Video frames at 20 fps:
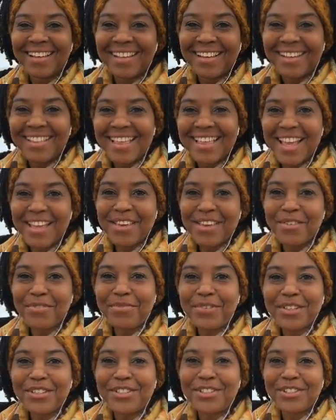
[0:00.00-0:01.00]
Thank you
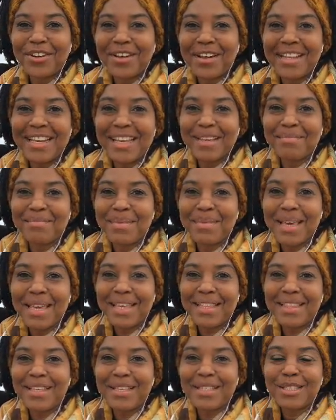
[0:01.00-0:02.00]
for joining me
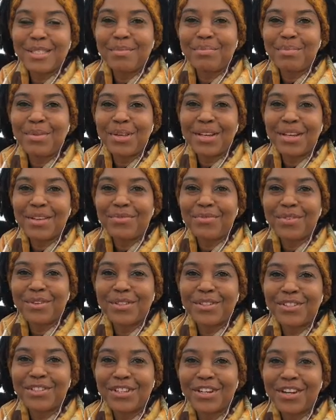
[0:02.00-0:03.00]
in this
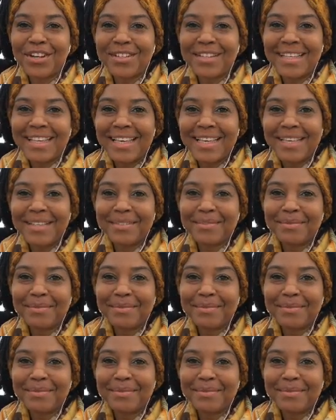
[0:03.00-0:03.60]
beautiful journey.